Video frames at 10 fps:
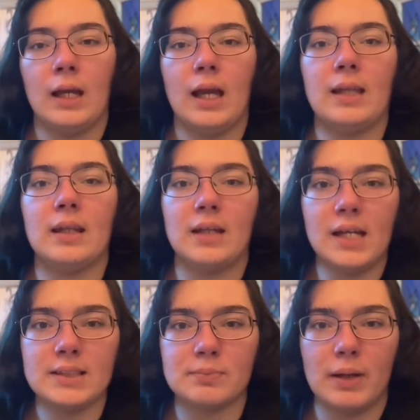And the
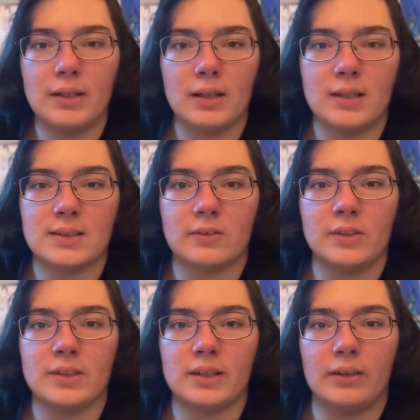next button is
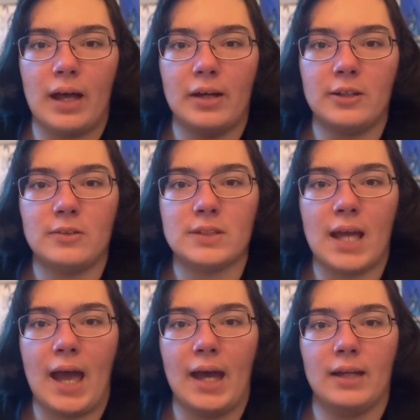going to allow you to
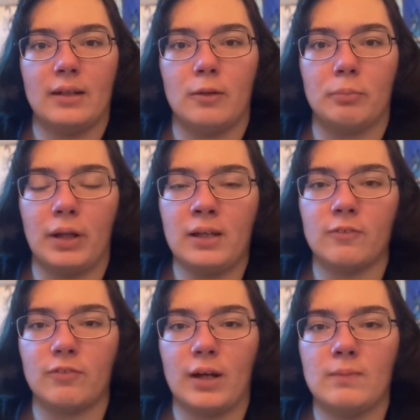add a blank
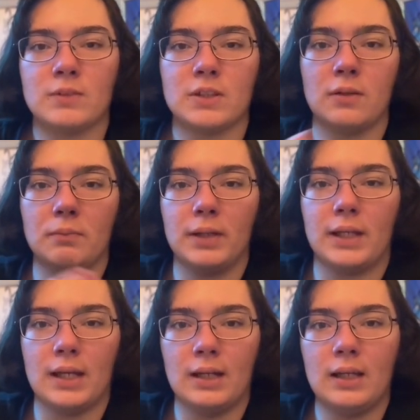frame to the
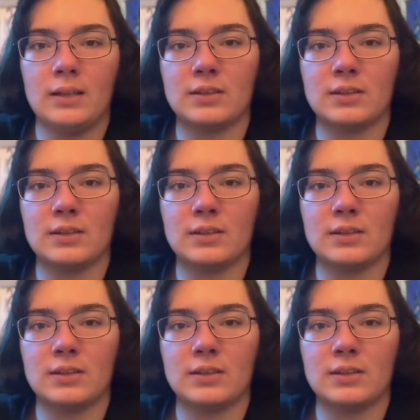beginning,